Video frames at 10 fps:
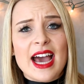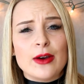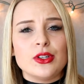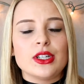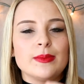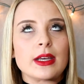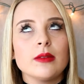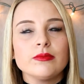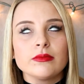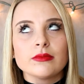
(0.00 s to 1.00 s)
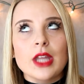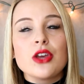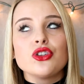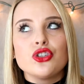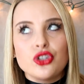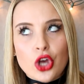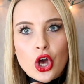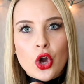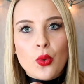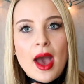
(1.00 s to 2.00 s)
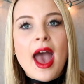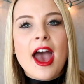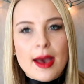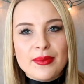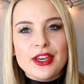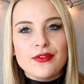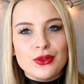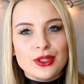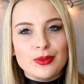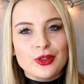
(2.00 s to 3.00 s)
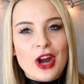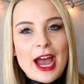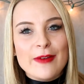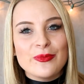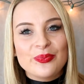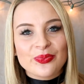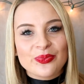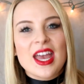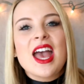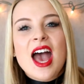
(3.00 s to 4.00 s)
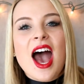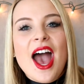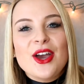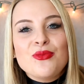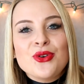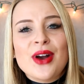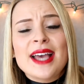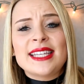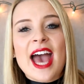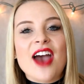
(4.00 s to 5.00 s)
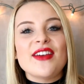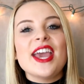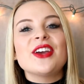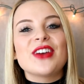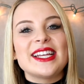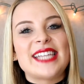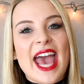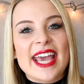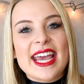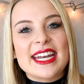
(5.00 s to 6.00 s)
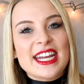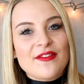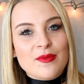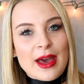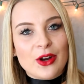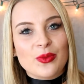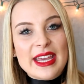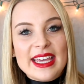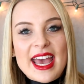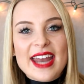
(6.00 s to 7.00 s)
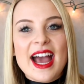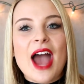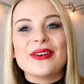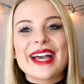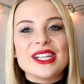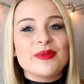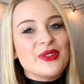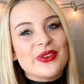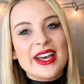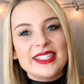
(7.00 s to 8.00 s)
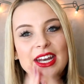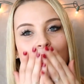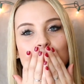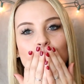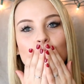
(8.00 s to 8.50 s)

I would just be so happy if you subscribe. I hope you guys have a great day and an even better week and I will catch up with you guys later.